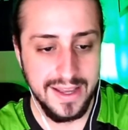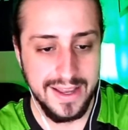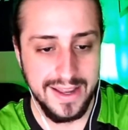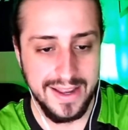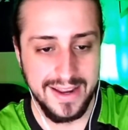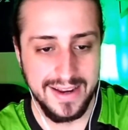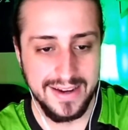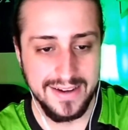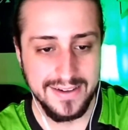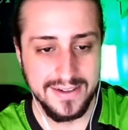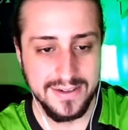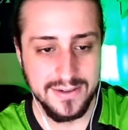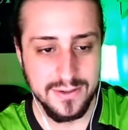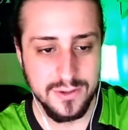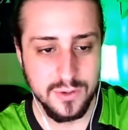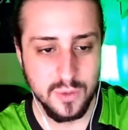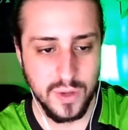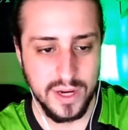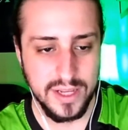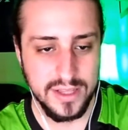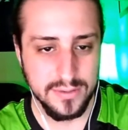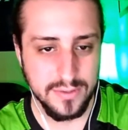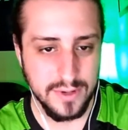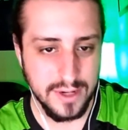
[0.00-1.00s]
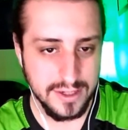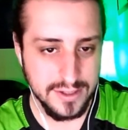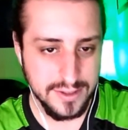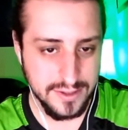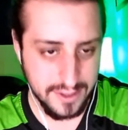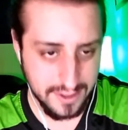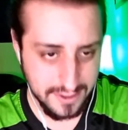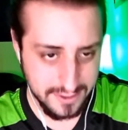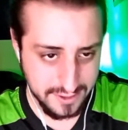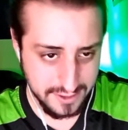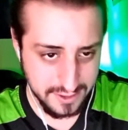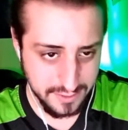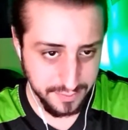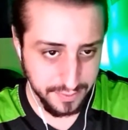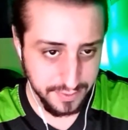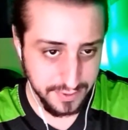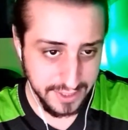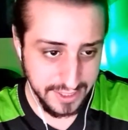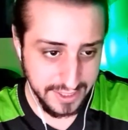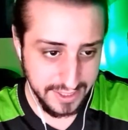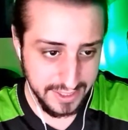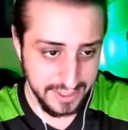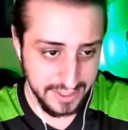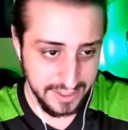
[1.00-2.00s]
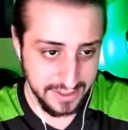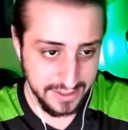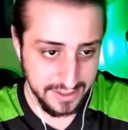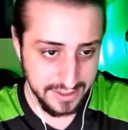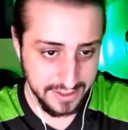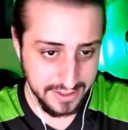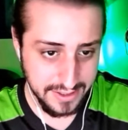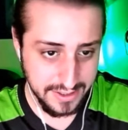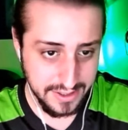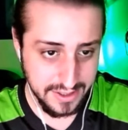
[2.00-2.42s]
And Dwayne "The Rock" Johnson's played,